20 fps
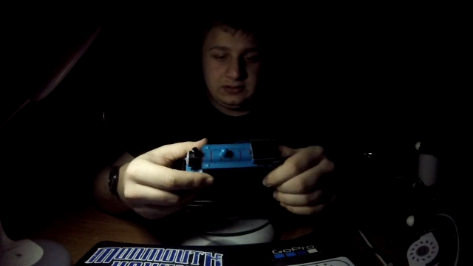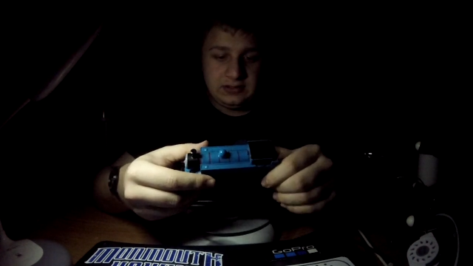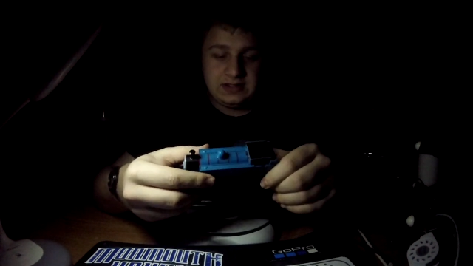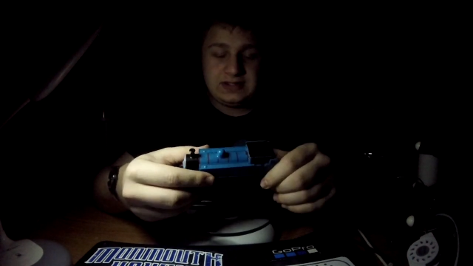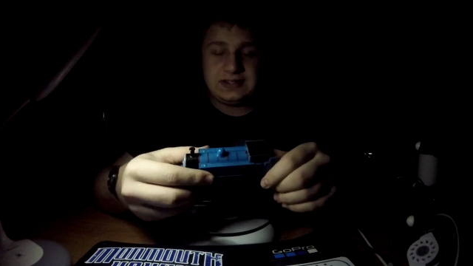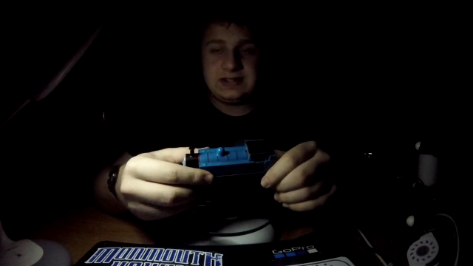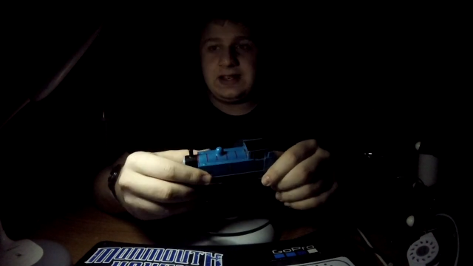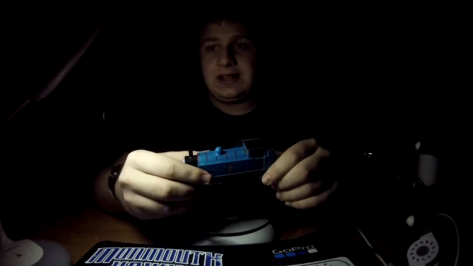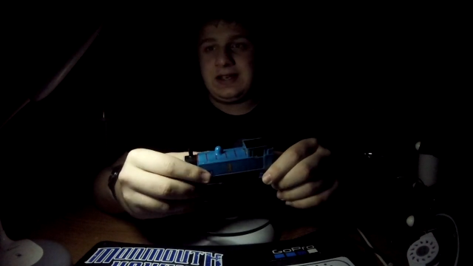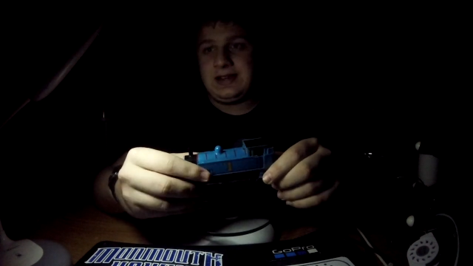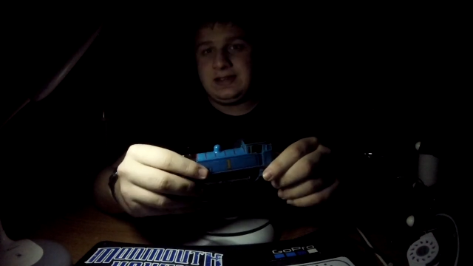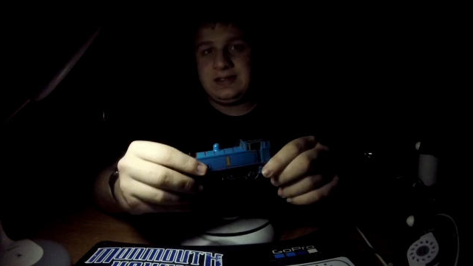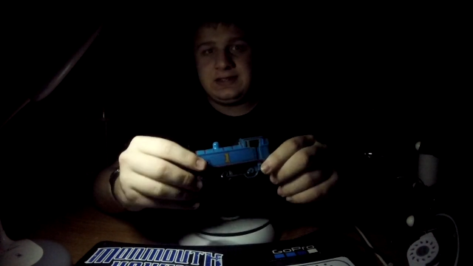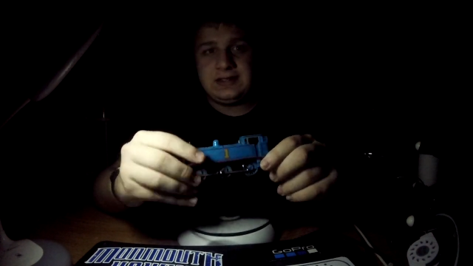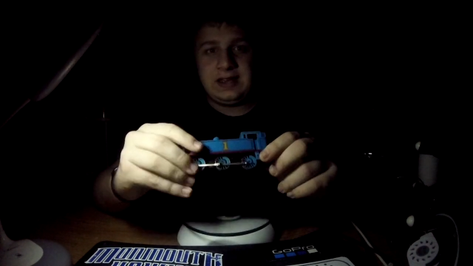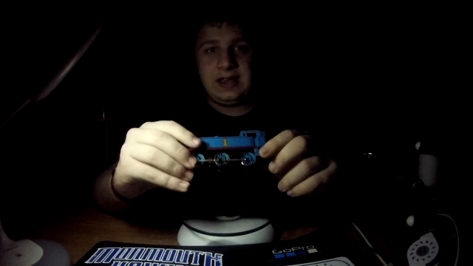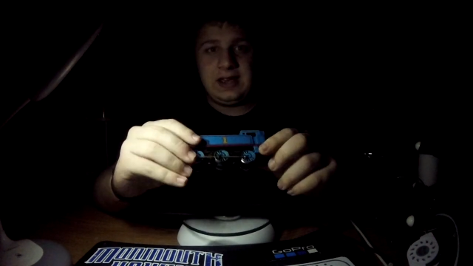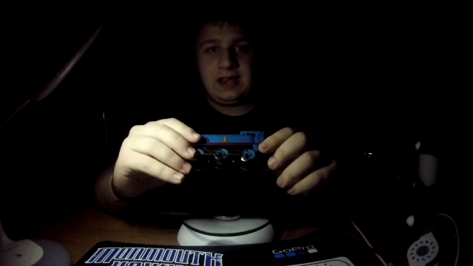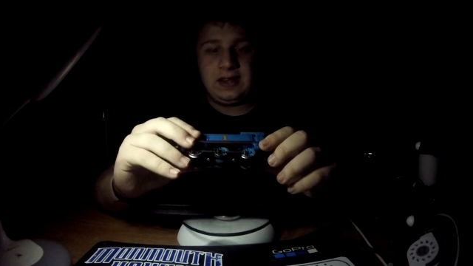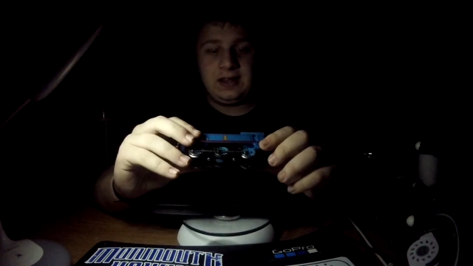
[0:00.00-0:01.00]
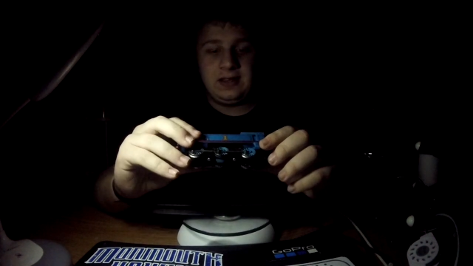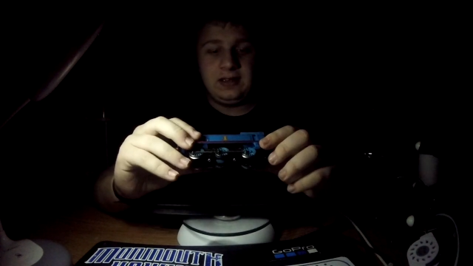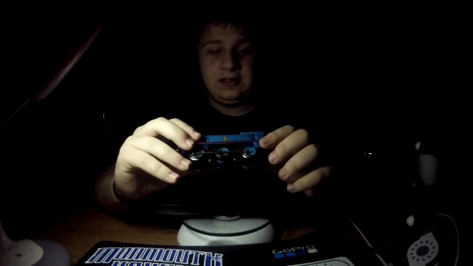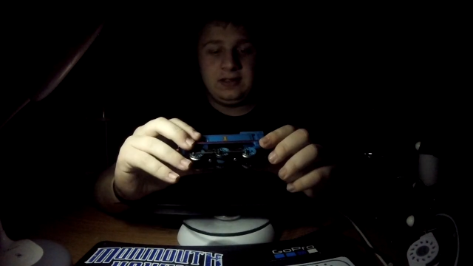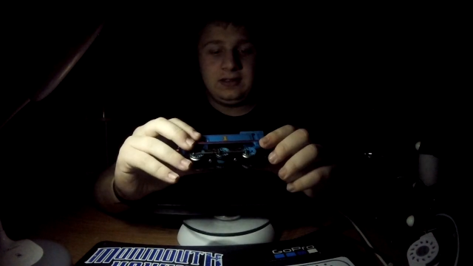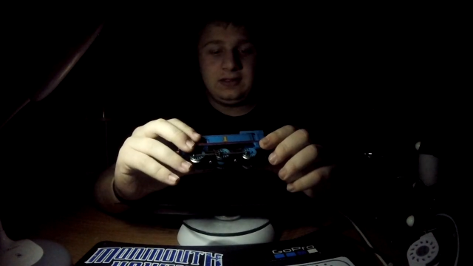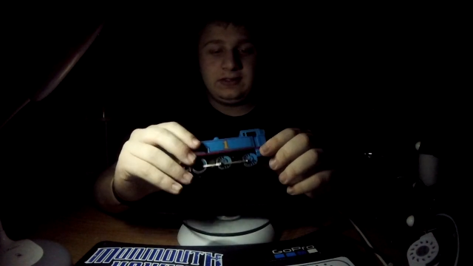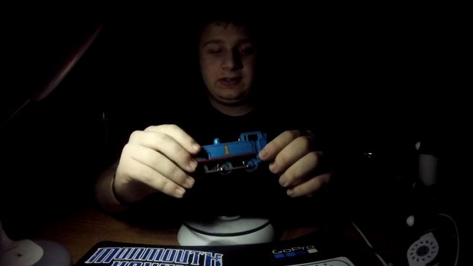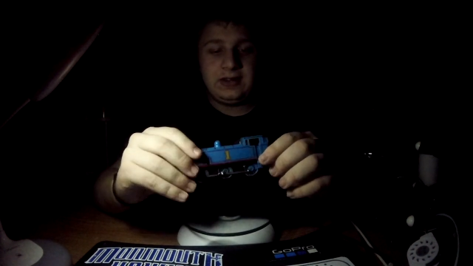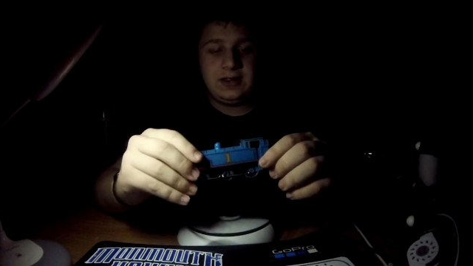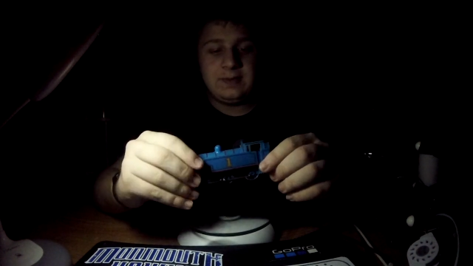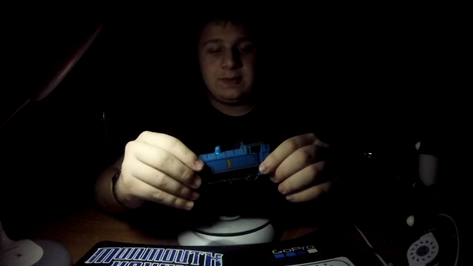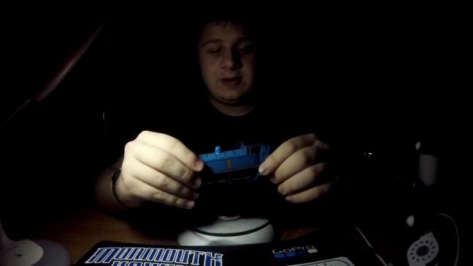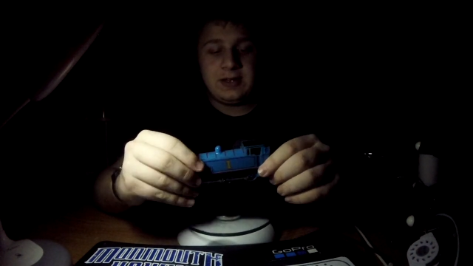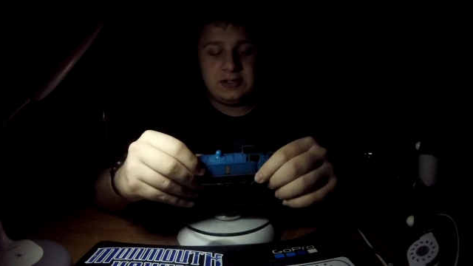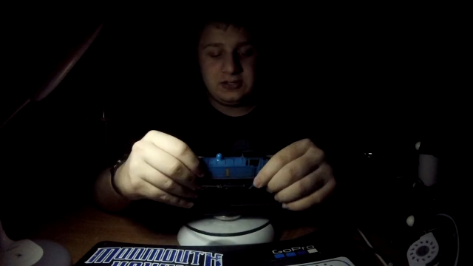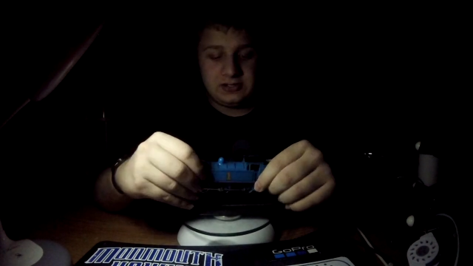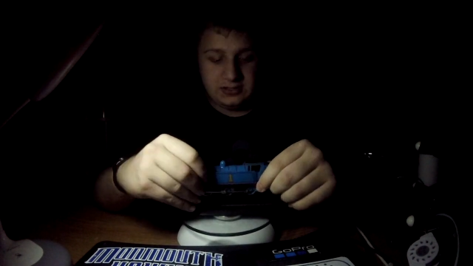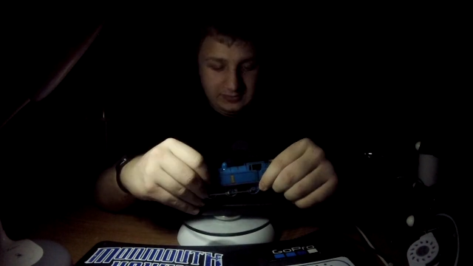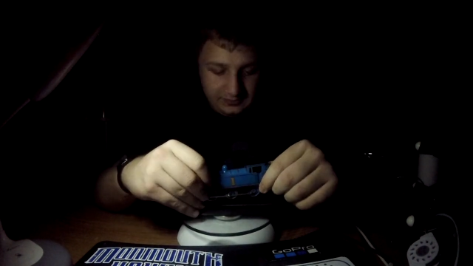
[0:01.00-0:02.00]
side tank steam
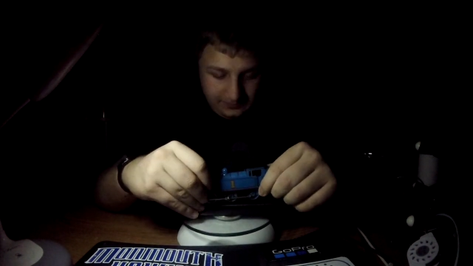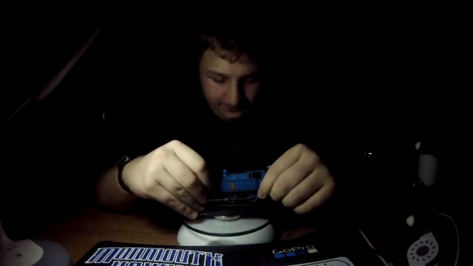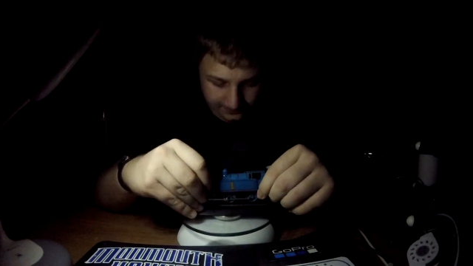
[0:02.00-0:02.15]
engine.